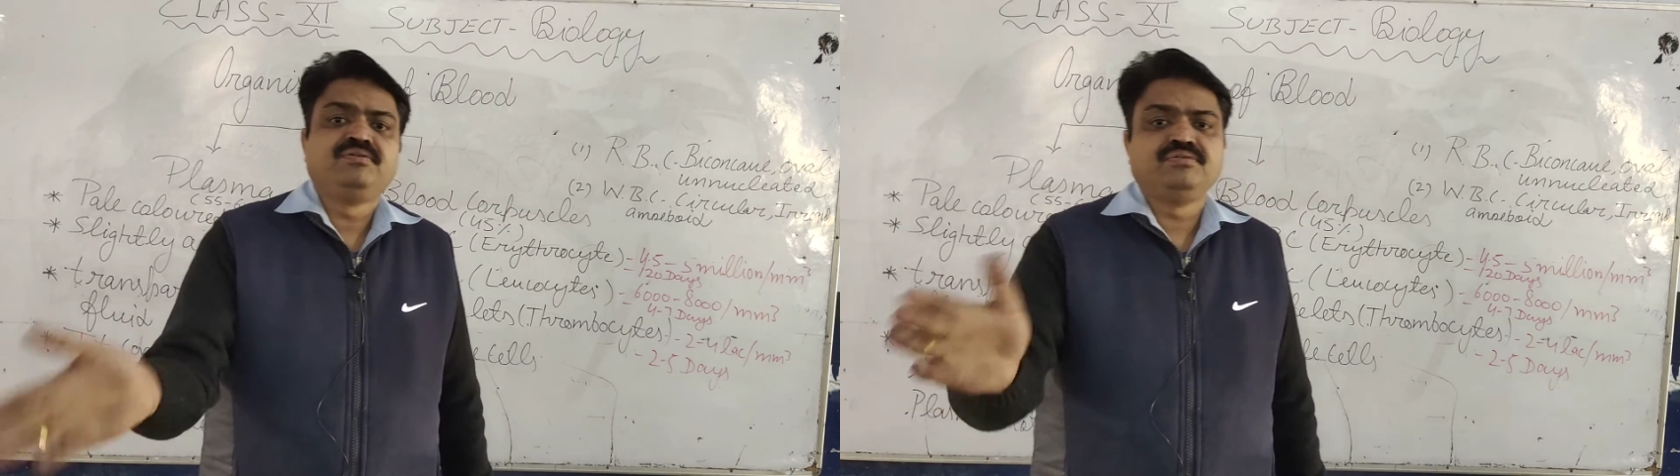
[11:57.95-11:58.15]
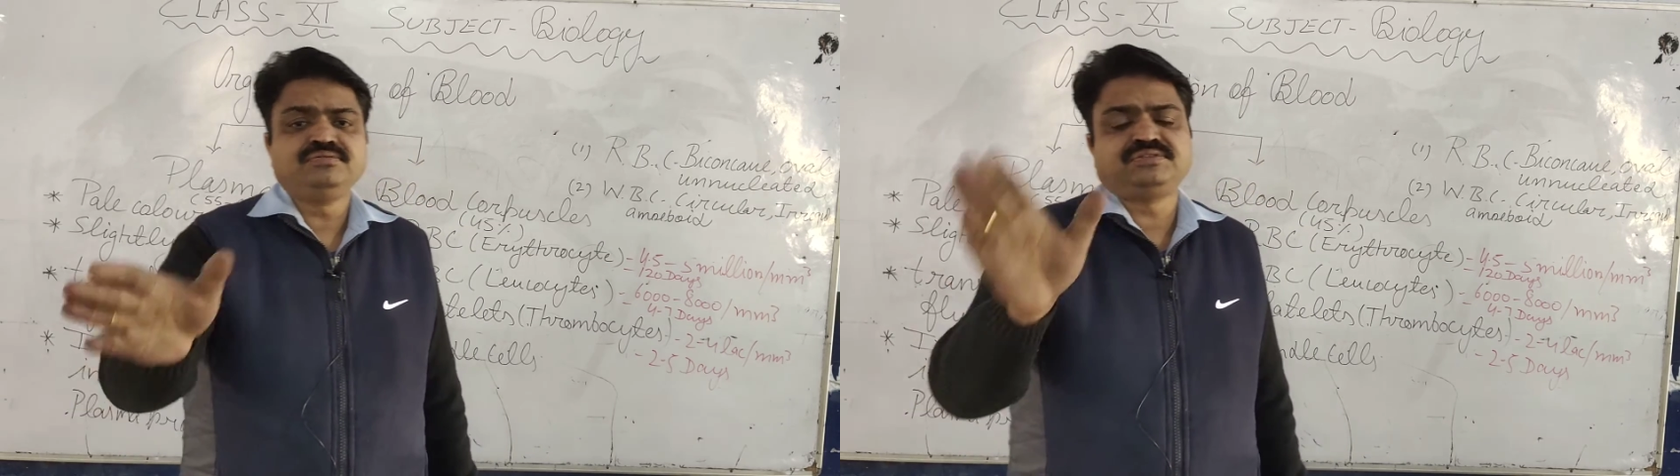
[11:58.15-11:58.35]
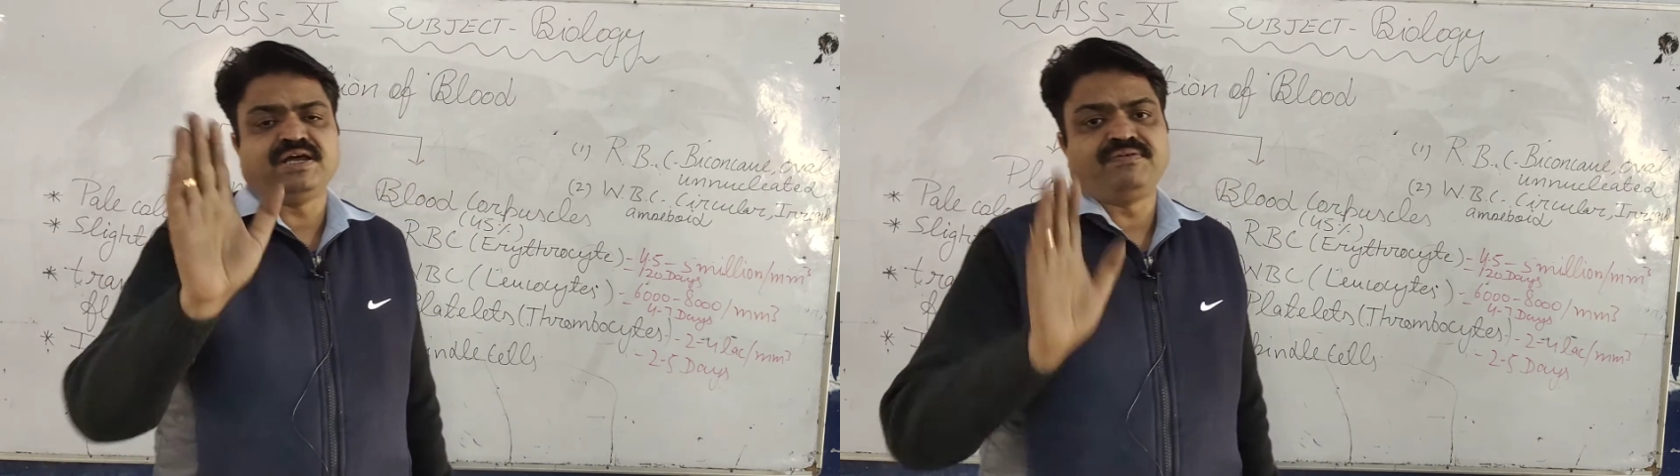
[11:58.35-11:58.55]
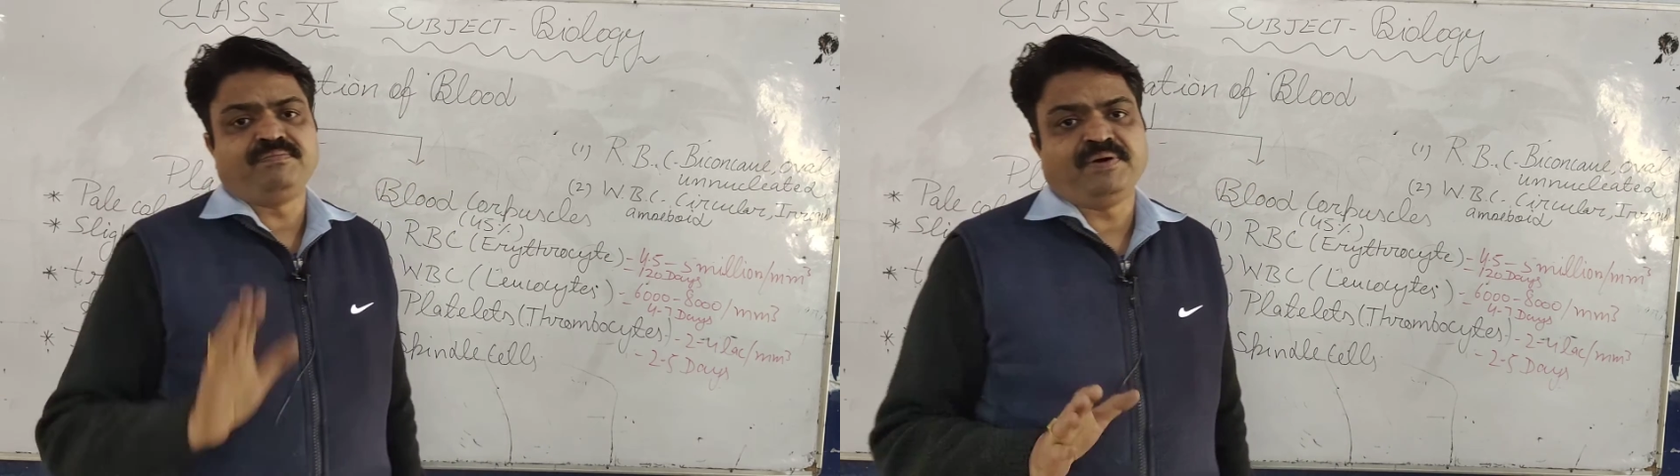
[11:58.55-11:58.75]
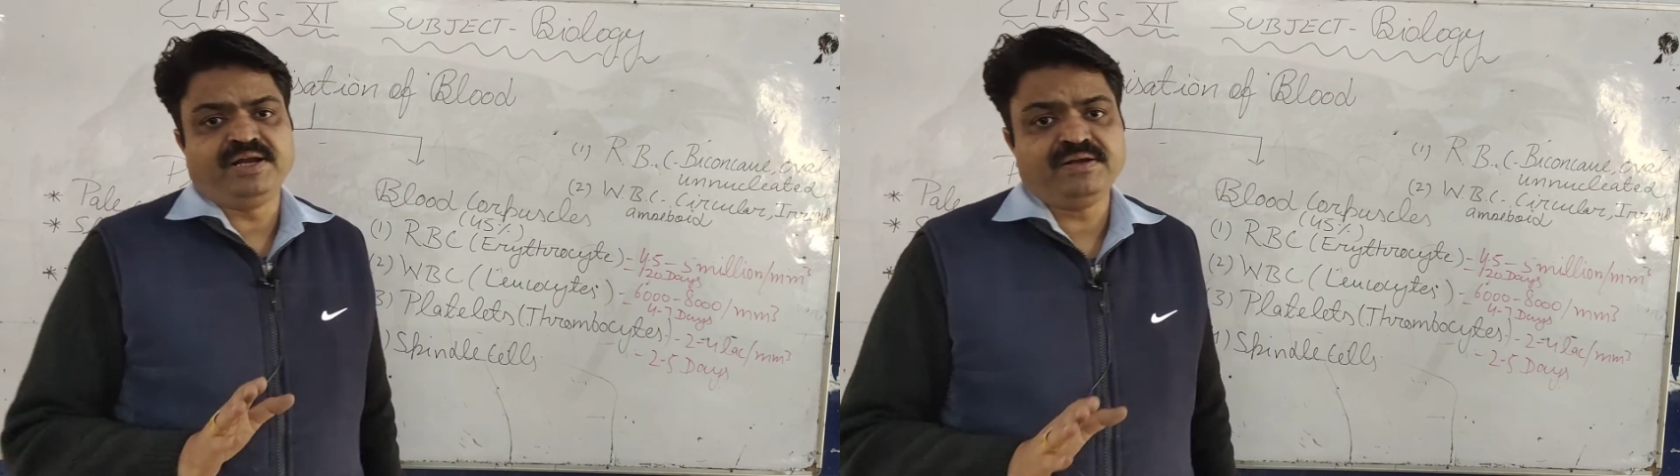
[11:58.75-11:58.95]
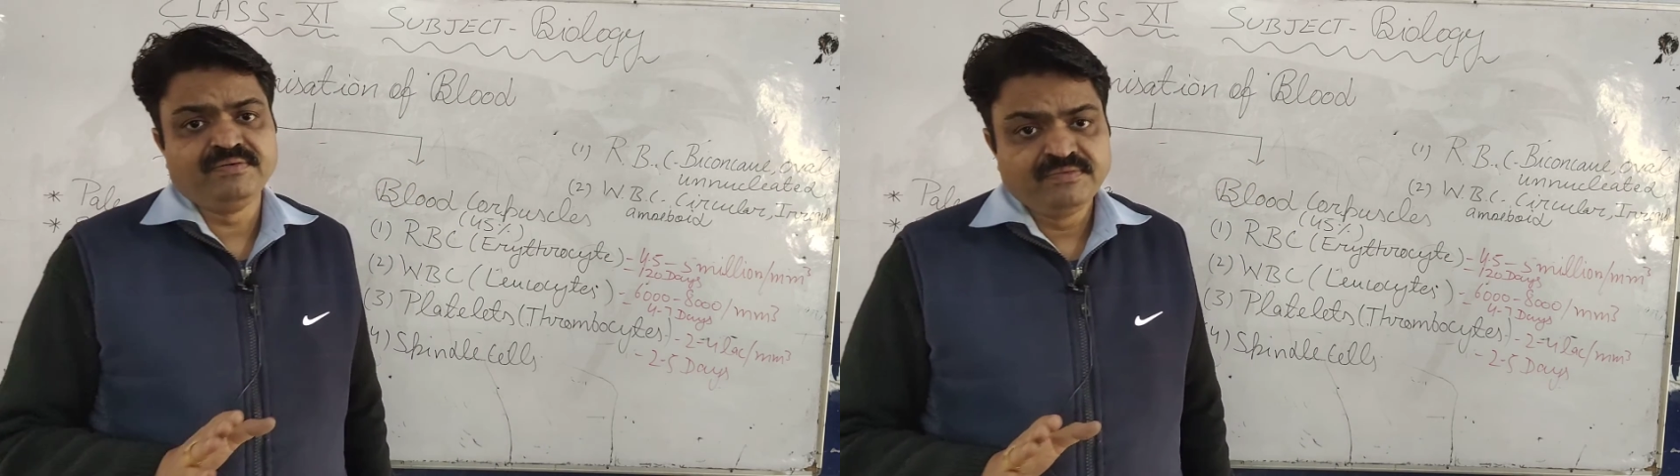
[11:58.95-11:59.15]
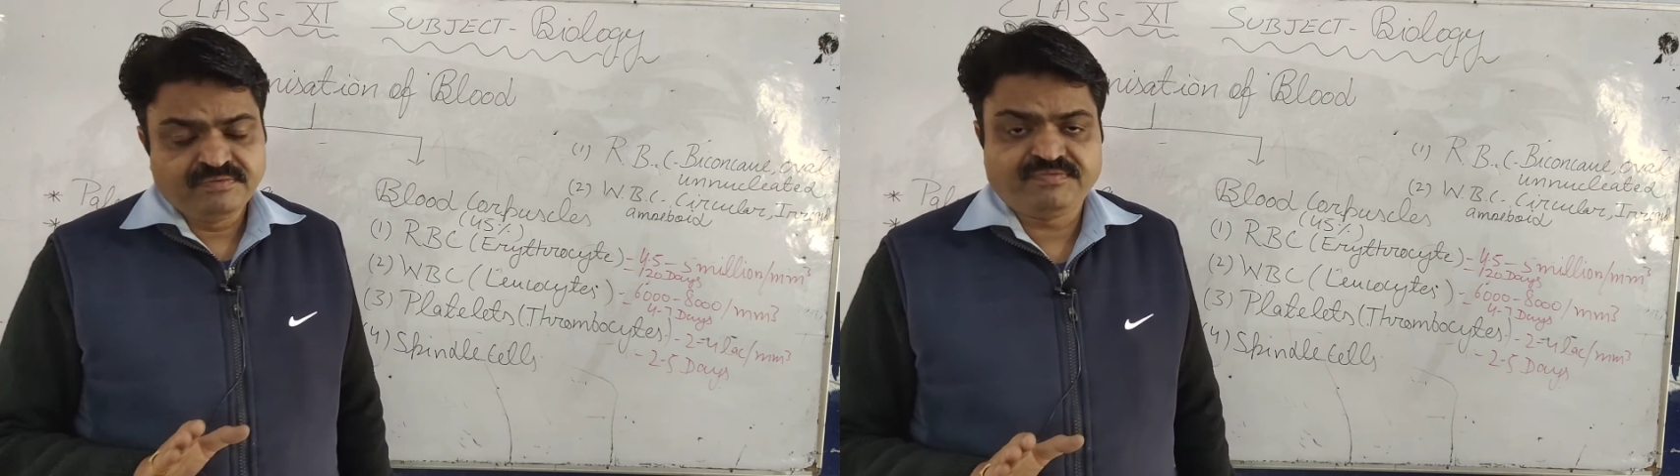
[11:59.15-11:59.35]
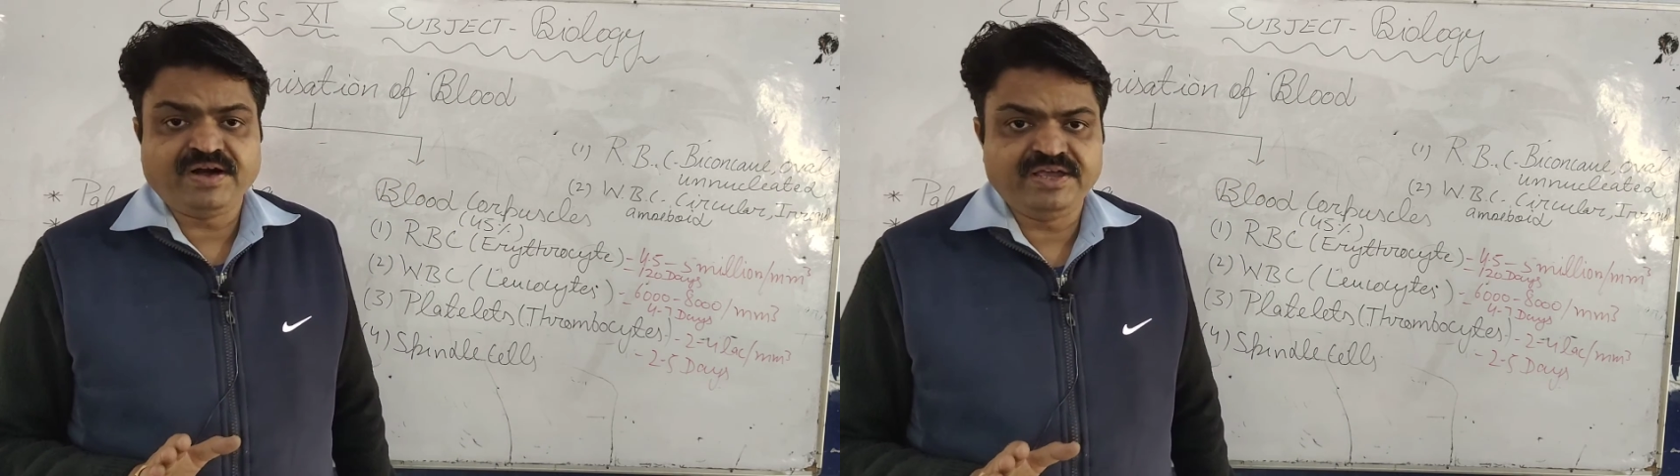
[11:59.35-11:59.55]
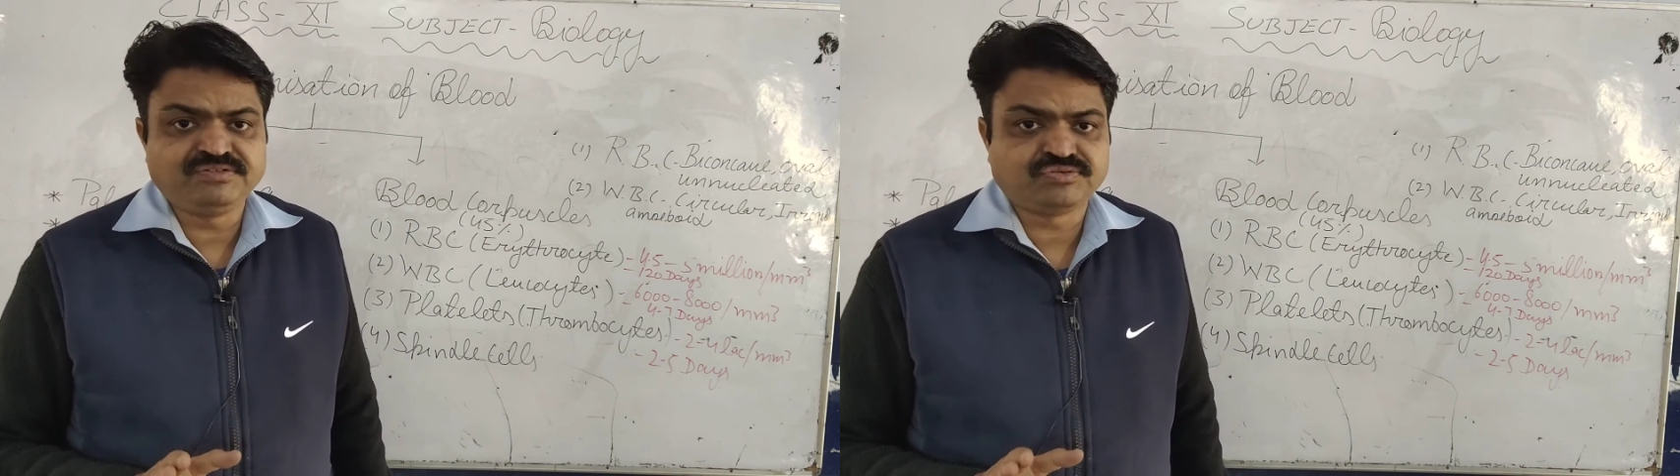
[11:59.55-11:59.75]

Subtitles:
to 7.5,